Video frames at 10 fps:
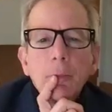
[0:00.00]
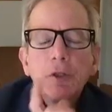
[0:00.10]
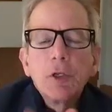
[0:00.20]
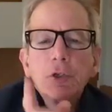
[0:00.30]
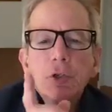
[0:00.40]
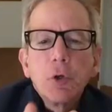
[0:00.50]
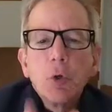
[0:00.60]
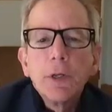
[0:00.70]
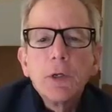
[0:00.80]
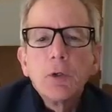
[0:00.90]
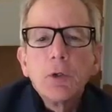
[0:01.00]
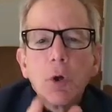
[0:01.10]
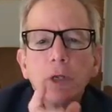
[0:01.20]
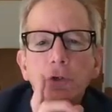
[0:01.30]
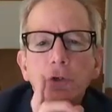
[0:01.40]
But this is a really good
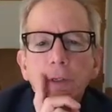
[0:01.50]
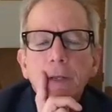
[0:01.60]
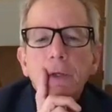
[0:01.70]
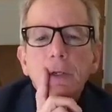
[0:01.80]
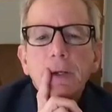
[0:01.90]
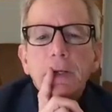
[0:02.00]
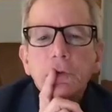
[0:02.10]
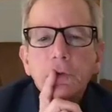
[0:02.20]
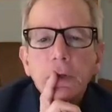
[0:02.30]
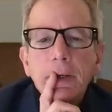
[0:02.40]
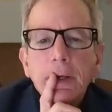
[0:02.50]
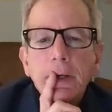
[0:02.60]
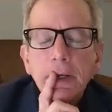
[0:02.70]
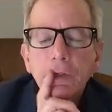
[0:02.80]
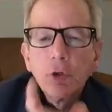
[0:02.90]
question, Ken, that Jens.
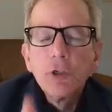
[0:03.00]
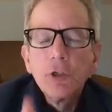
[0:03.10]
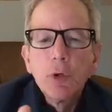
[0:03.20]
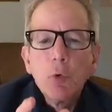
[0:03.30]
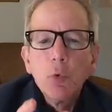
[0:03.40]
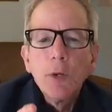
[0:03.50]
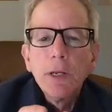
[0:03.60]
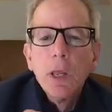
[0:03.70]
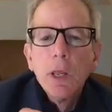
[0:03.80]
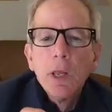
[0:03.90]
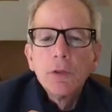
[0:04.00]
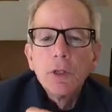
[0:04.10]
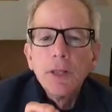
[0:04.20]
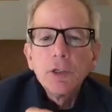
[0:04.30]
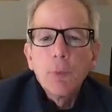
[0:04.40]
And so I just want to read
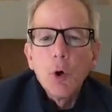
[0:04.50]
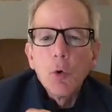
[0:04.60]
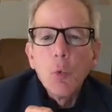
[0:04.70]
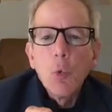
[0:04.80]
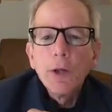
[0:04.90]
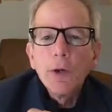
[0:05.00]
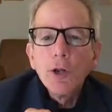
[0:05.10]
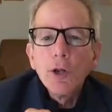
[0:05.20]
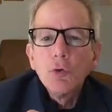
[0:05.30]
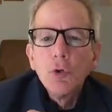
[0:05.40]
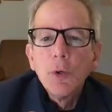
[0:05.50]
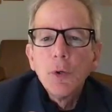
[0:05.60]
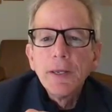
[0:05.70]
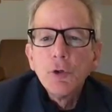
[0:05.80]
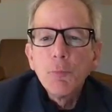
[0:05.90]
the last part. What are you
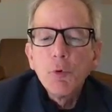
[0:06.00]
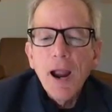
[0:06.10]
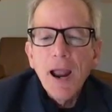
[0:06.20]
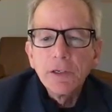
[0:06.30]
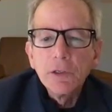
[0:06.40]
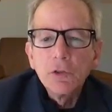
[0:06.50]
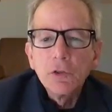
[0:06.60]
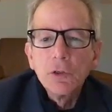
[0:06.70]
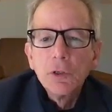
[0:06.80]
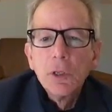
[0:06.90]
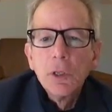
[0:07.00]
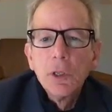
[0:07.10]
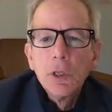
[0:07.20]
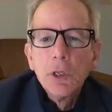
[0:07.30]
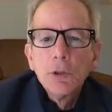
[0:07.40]
doing in your practice
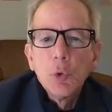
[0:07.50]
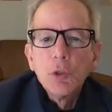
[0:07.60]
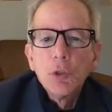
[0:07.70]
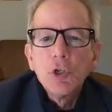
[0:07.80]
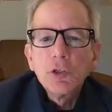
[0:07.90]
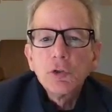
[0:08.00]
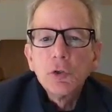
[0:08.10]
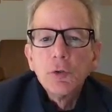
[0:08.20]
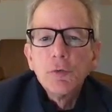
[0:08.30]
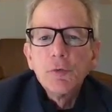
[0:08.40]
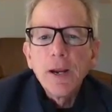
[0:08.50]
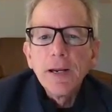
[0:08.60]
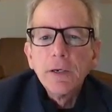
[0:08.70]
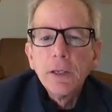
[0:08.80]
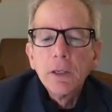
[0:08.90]
to adjust to the
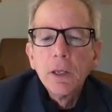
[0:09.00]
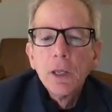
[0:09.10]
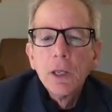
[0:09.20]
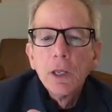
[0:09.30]
frightening